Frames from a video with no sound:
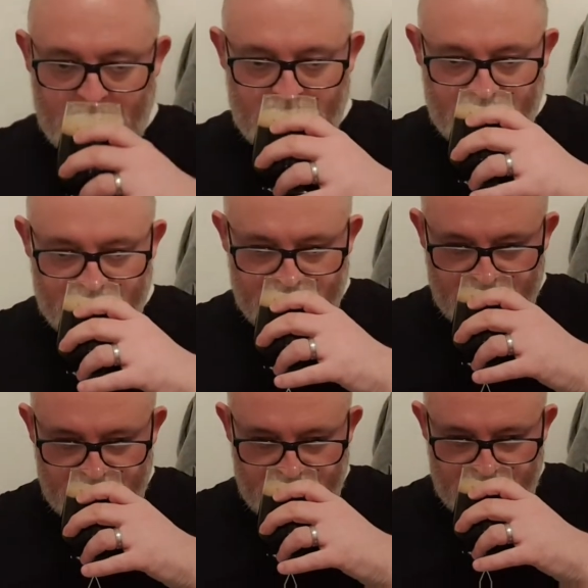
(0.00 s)

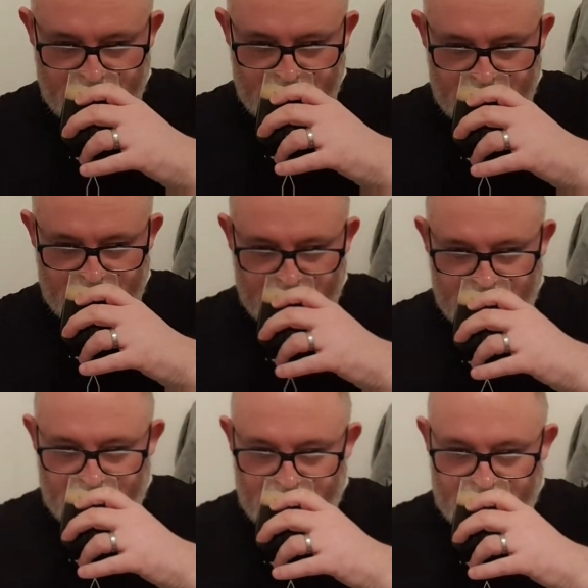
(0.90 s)

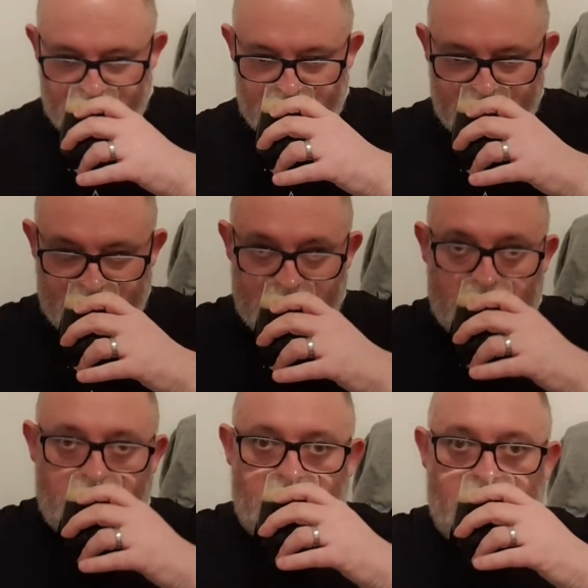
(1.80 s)

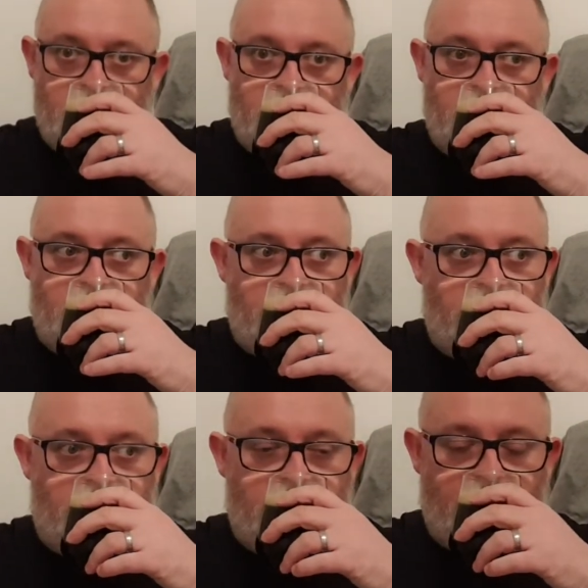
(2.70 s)

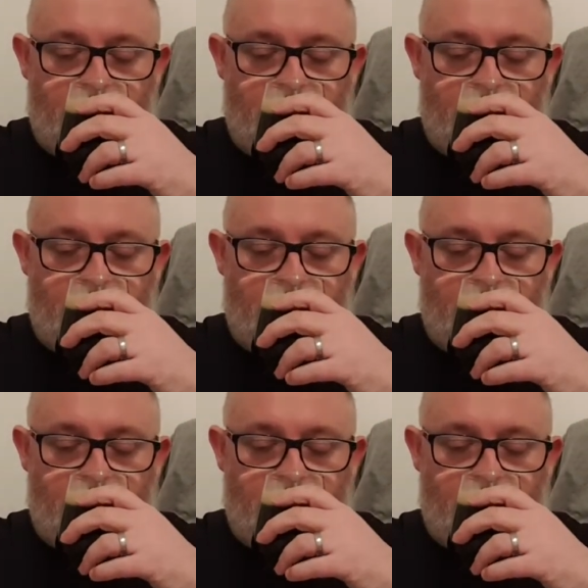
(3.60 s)
No one is speaking in this clip.